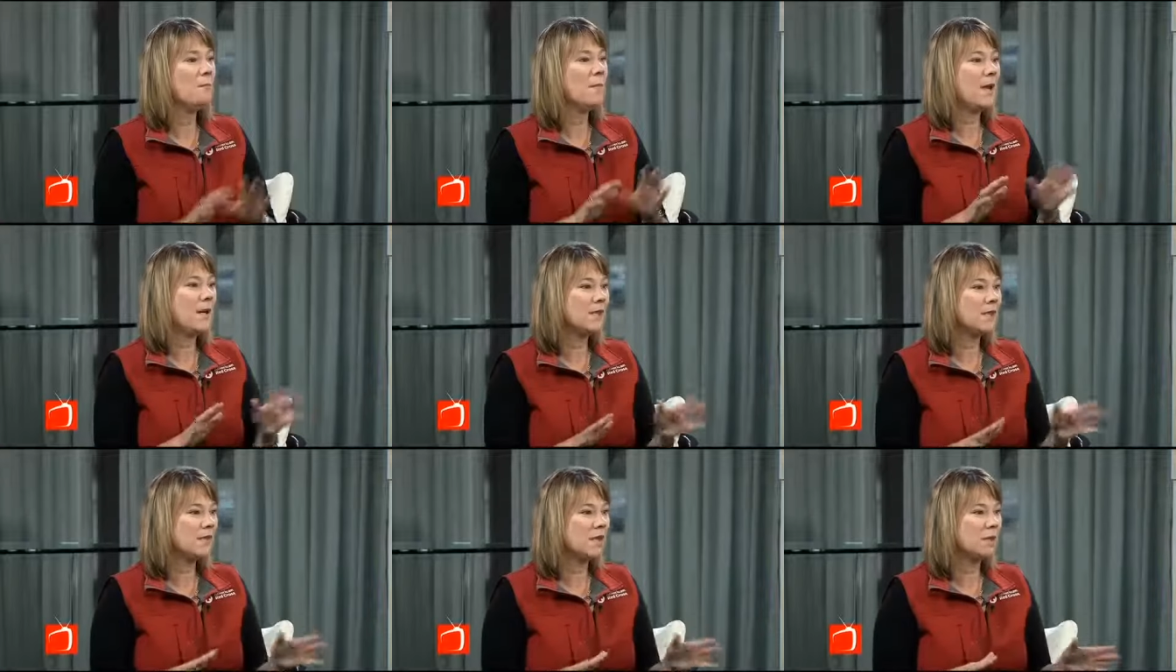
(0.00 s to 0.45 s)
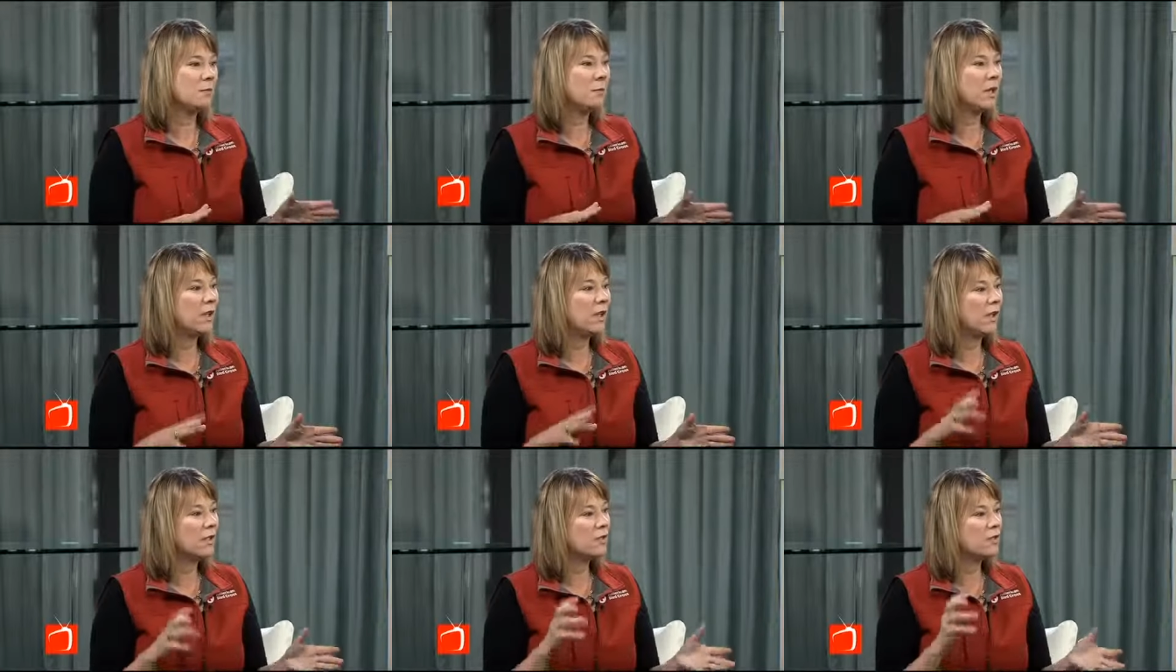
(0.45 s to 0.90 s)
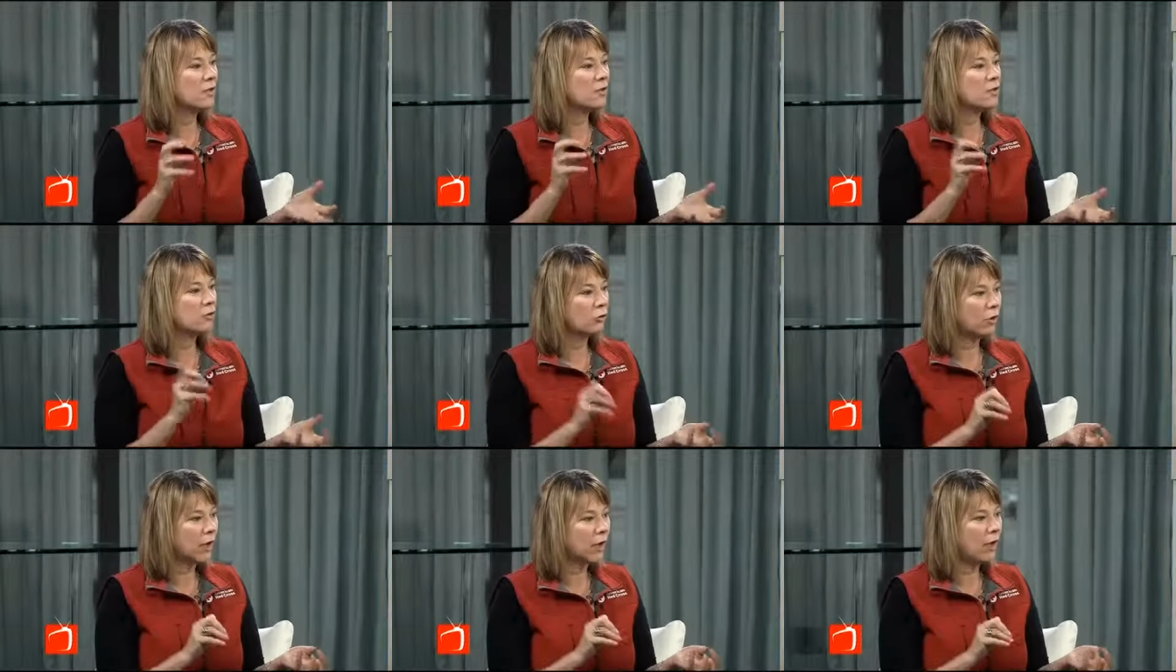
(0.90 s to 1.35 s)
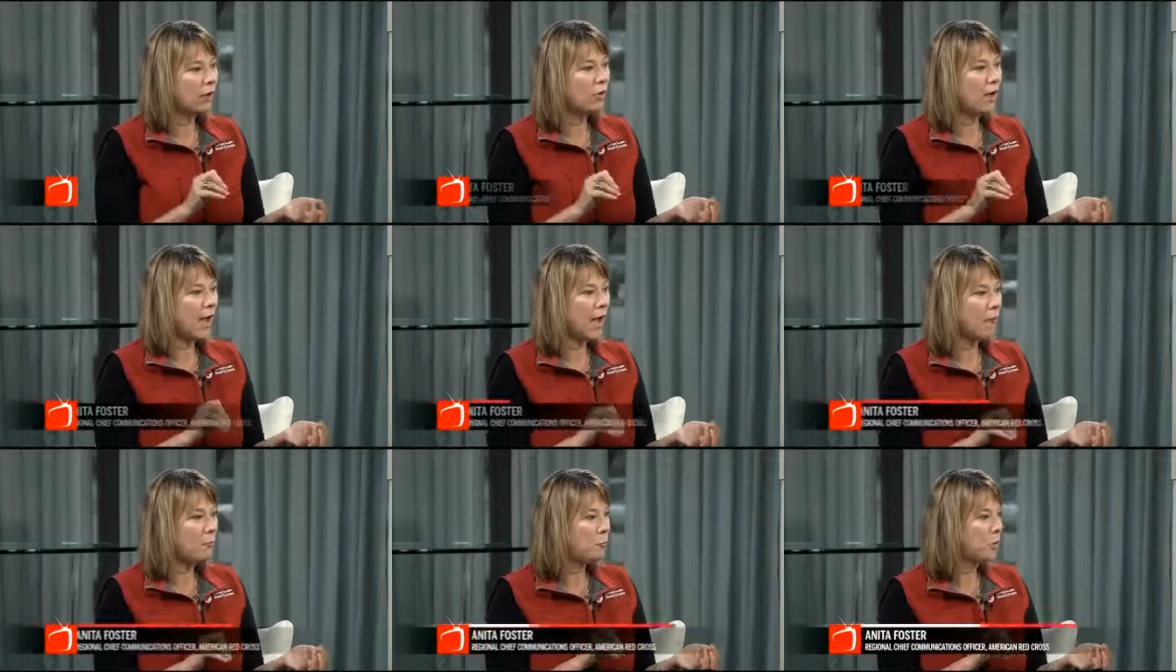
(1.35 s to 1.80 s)
amazing because the Tornado
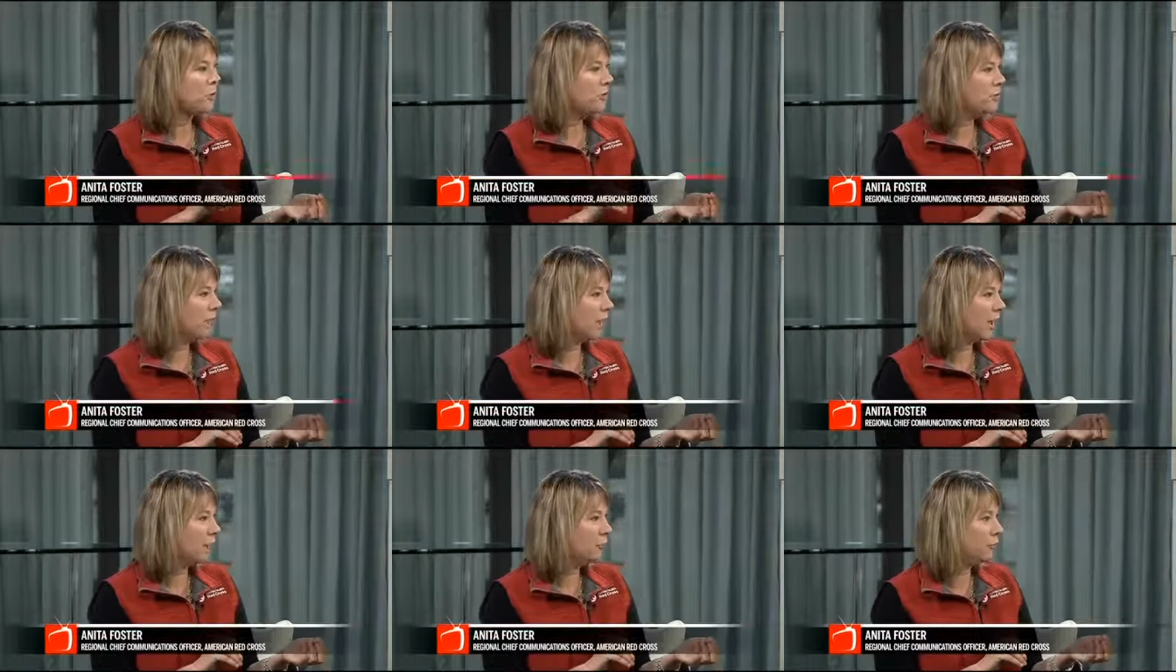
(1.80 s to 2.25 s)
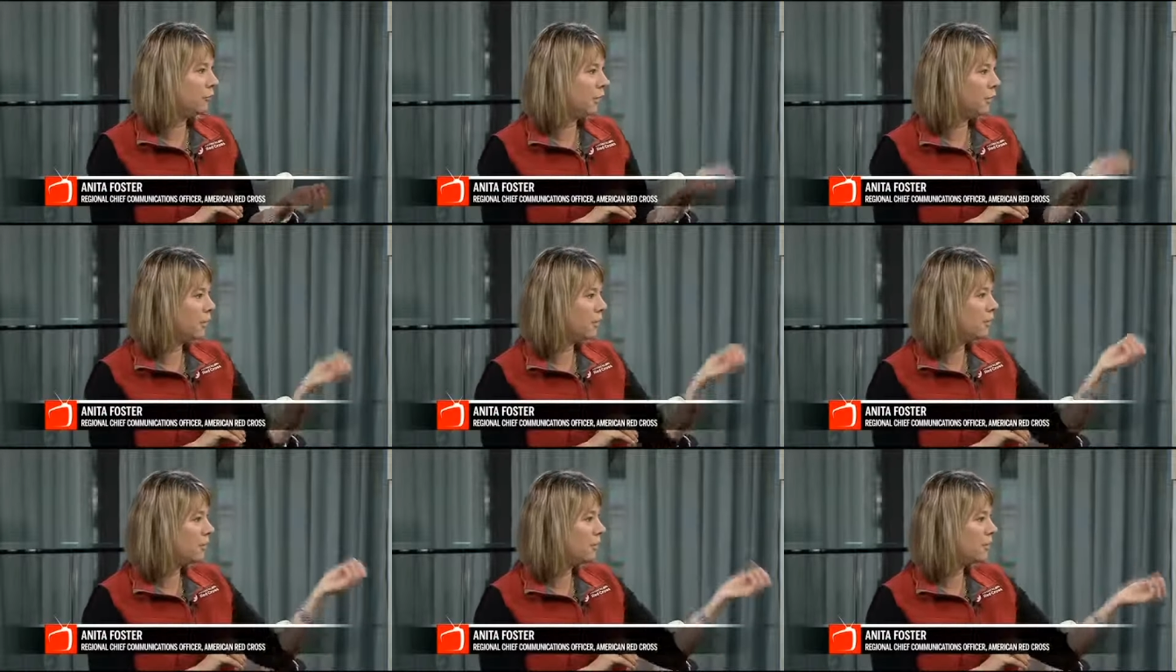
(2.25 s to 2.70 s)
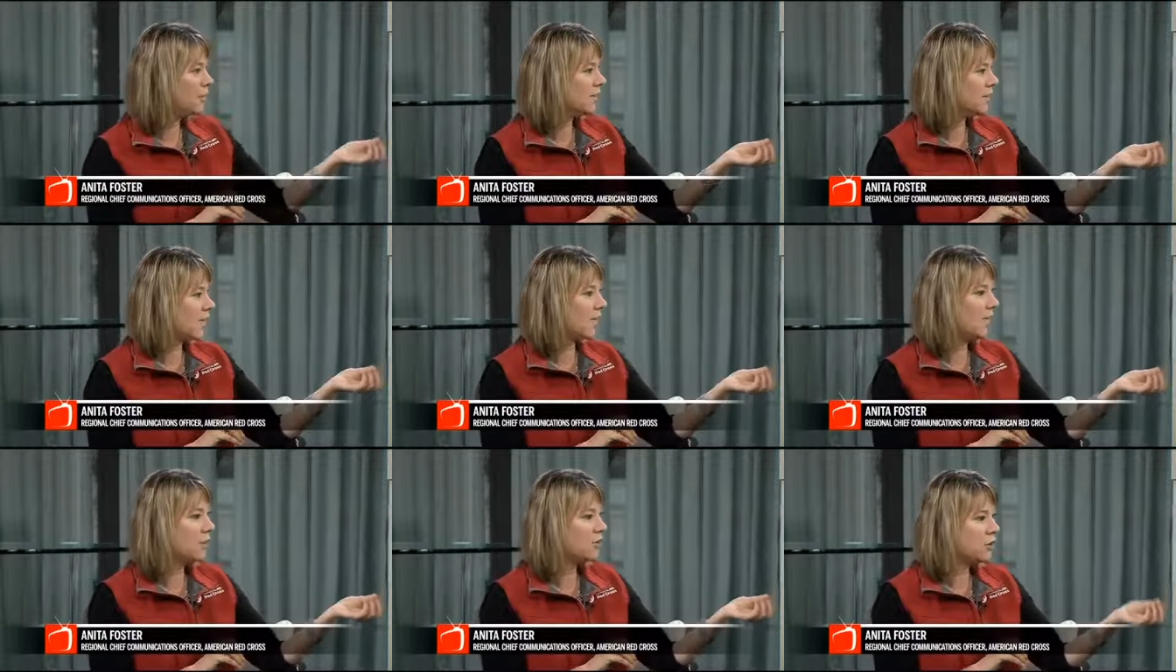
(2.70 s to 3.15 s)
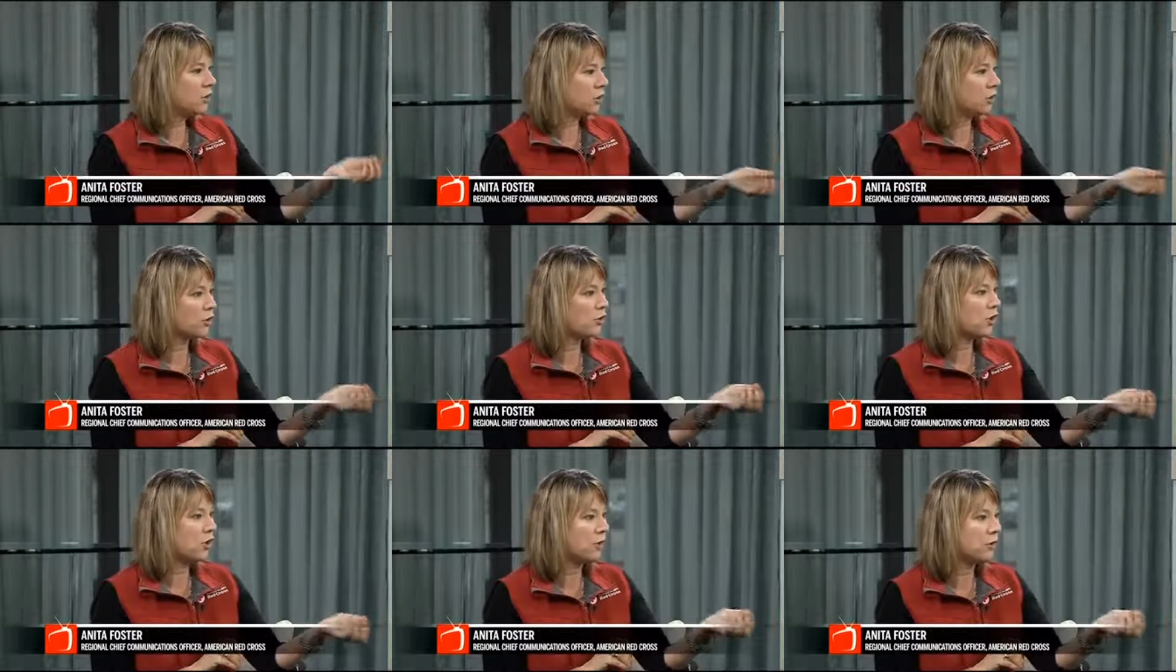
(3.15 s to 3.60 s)
app, when you download it, you can set it to
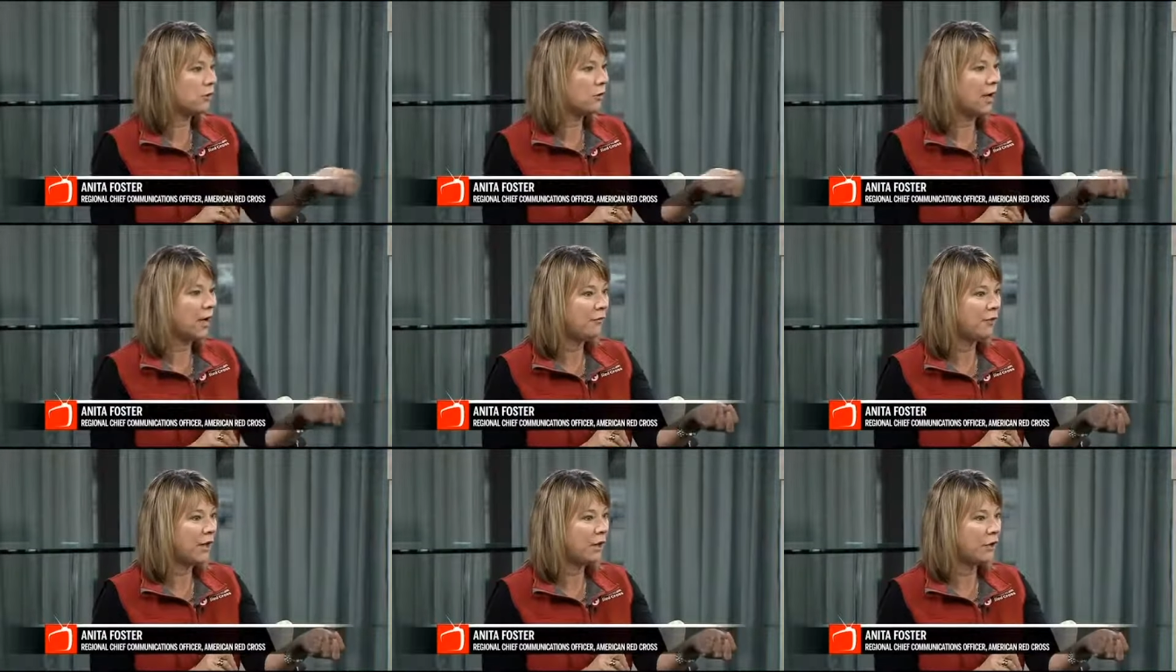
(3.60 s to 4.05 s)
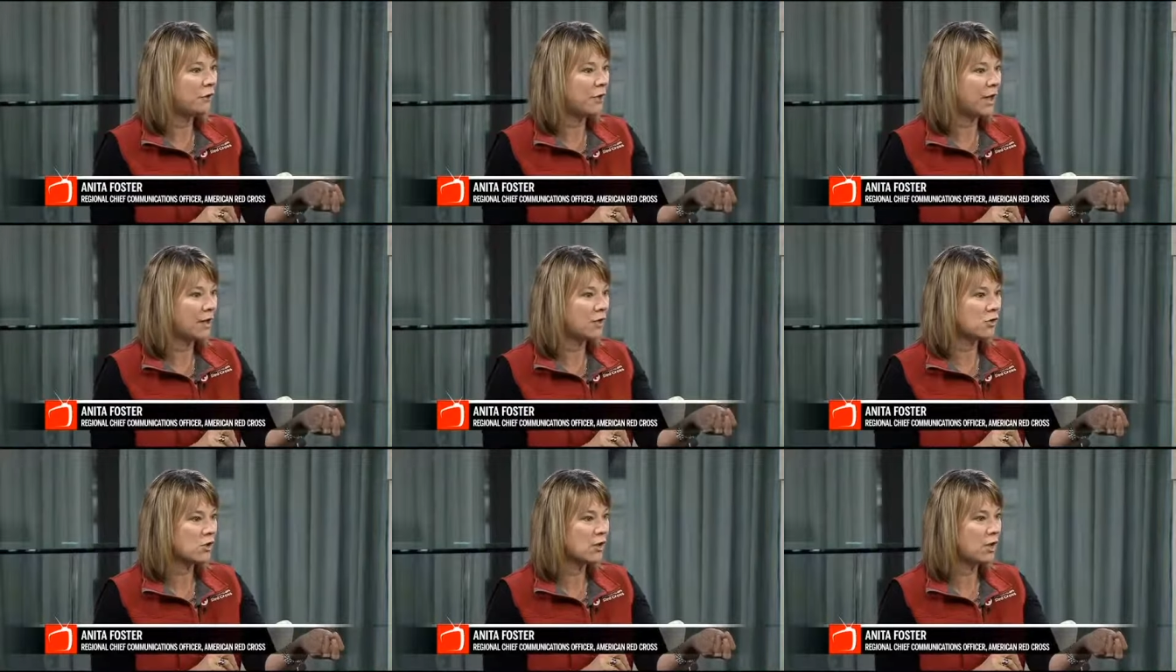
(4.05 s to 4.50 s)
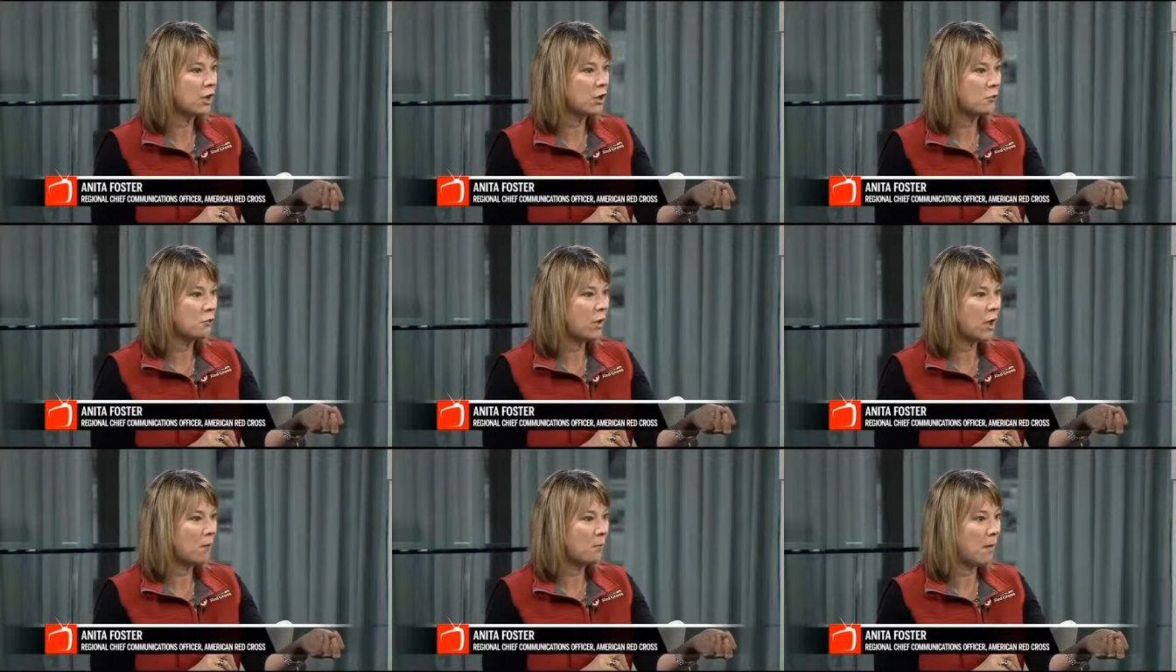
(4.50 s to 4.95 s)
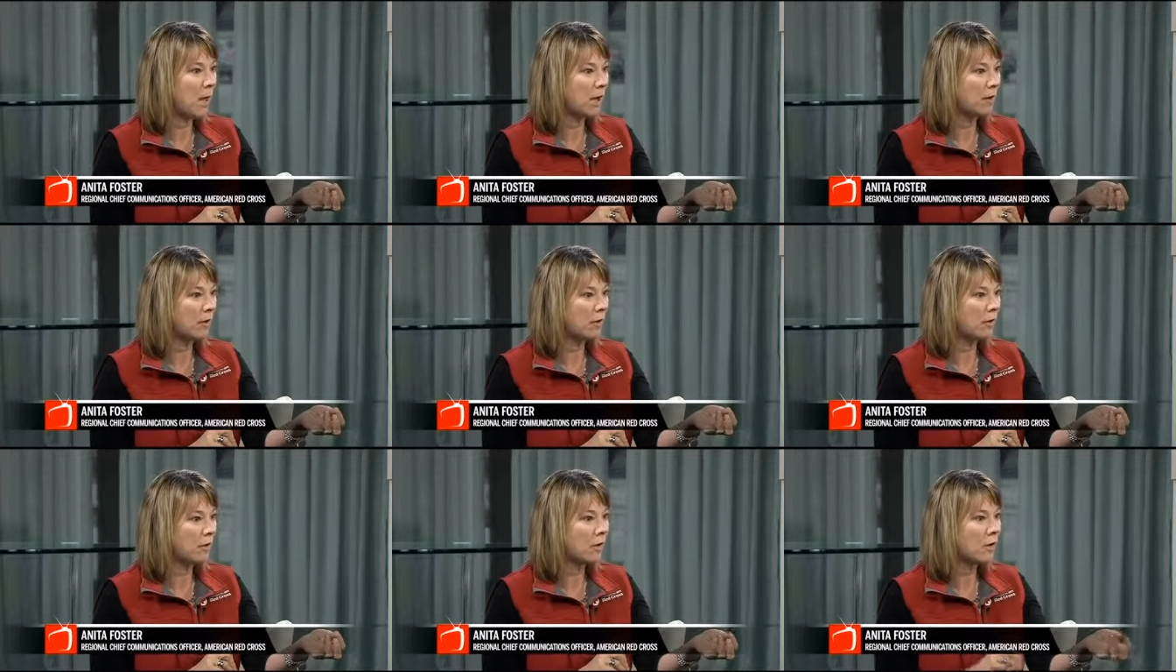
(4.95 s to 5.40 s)
your geographic location that you want to
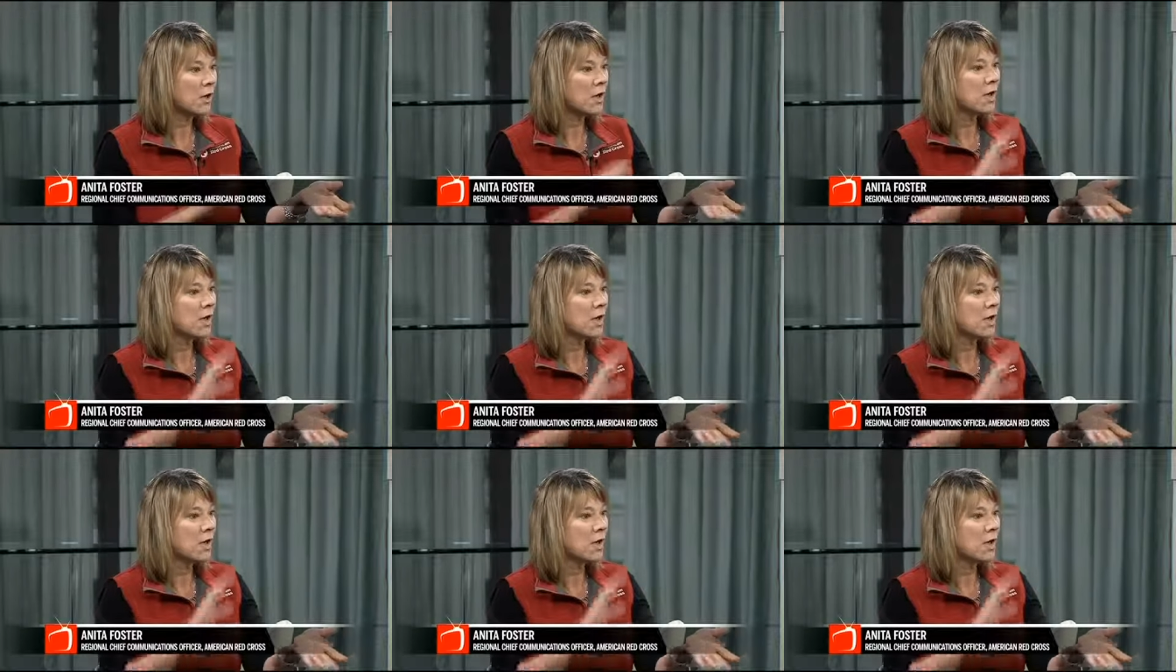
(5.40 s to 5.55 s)
monitor.